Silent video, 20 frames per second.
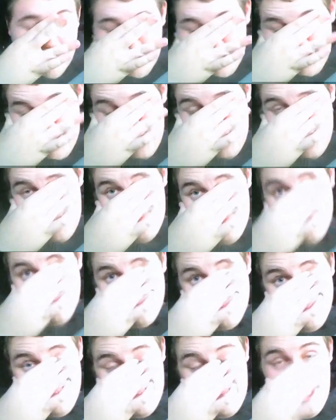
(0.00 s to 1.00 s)
Um,
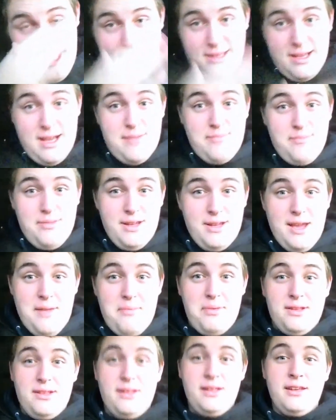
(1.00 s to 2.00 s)
I died pretty
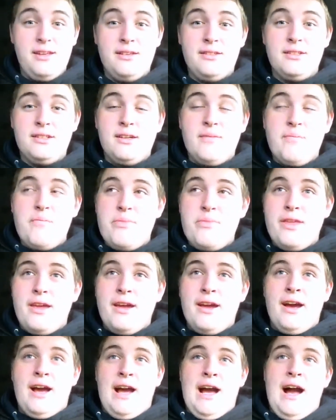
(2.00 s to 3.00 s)
epically.
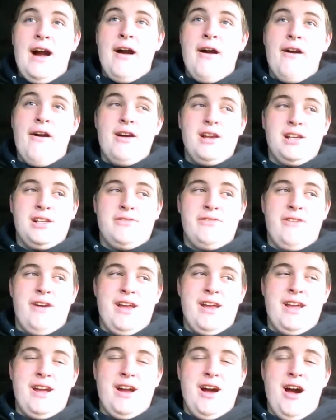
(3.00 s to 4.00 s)
I was
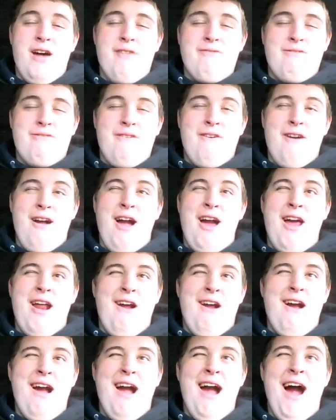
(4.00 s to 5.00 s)
fighting off right
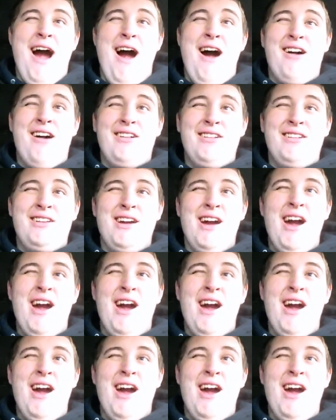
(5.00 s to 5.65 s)
around